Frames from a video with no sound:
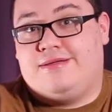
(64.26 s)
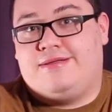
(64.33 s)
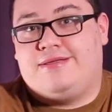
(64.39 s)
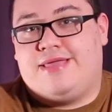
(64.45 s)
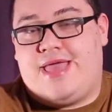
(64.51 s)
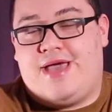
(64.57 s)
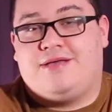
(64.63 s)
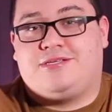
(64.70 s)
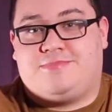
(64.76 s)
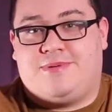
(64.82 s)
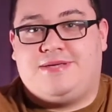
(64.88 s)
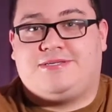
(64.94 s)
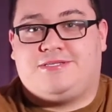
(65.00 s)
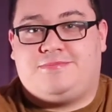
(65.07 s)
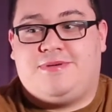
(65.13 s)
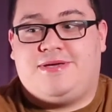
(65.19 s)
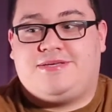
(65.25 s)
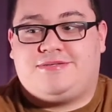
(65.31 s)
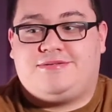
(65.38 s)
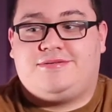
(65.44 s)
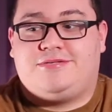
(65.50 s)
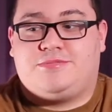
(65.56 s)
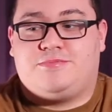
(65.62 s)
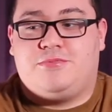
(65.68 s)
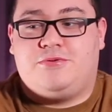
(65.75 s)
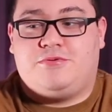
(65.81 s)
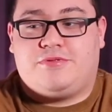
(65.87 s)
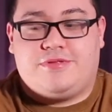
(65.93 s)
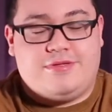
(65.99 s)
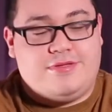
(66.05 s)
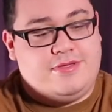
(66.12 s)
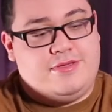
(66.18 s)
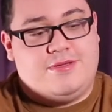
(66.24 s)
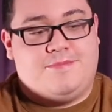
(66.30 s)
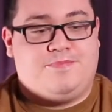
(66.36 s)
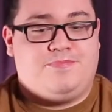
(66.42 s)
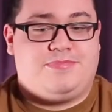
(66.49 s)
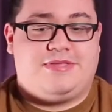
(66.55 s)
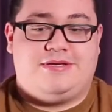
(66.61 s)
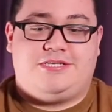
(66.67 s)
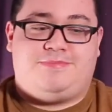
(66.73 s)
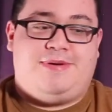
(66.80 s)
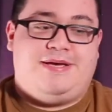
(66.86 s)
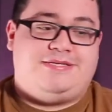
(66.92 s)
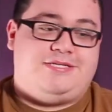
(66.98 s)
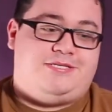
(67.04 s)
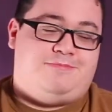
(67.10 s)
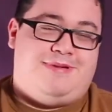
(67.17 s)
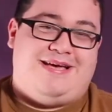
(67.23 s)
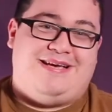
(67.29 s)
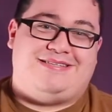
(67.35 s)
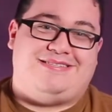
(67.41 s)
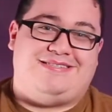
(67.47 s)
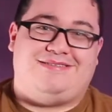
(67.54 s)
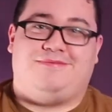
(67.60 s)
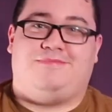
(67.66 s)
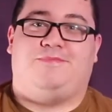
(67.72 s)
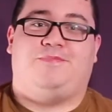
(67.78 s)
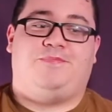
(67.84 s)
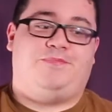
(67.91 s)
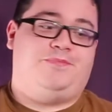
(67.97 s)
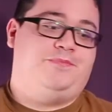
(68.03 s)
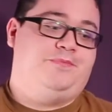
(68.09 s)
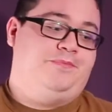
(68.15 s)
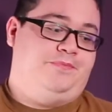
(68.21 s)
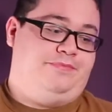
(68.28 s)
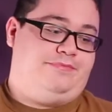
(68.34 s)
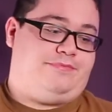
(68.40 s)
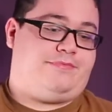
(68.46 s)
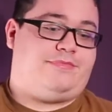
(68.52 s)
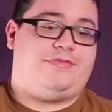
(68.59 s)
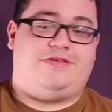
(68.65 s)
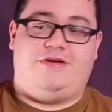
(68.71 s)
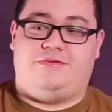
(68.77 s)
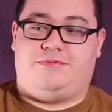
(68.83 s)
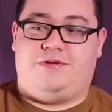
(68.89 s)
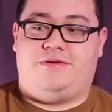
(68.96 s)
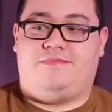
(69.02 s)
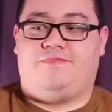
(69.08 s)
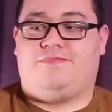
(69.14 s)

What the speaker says: Yeah, space is space. Smooth. Space is space. Excuse me.